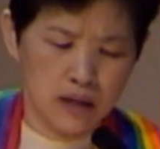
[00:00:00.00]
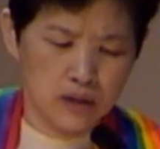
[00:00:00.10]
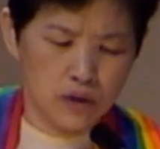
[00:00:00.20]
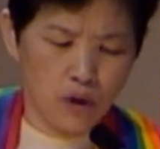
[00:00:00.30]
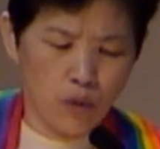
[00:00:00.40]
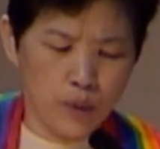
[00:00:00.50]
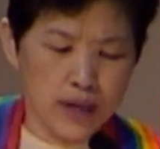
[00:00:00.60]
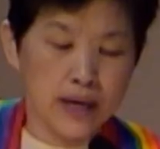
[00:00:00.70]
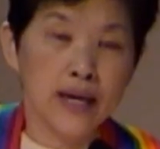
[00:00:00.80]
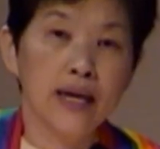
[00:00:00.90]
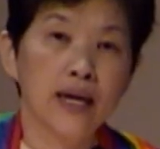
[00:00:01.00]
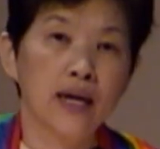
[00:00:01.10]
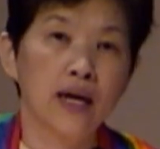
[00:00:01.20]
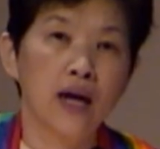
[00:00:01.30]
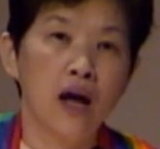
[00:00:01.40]
So we
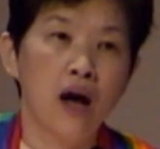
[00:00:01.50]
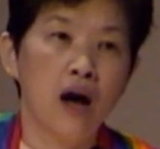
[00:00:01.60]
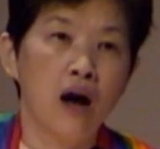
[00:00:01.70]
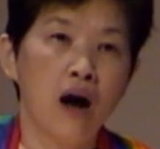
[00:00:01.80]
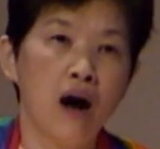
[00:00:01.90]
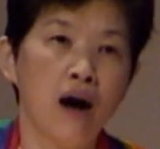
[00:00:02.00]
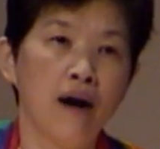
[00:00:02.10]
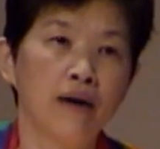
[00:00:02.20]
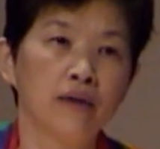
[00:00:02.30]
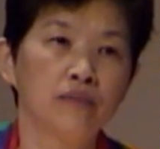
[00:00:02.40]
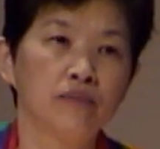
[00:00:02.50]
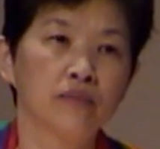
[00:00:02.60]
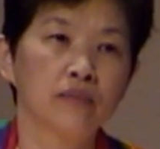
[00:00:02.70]
um,